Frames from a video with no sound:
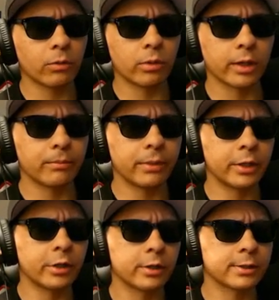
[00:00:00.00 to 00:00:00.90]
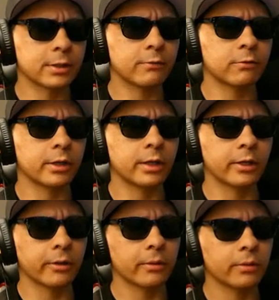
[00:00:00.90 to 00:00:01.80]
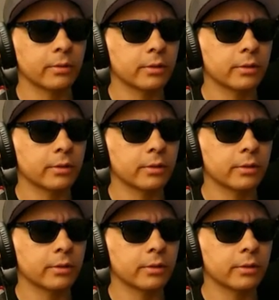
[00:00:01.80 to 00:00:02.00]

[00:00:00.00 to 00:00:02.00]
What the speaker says: want to beat herself right now.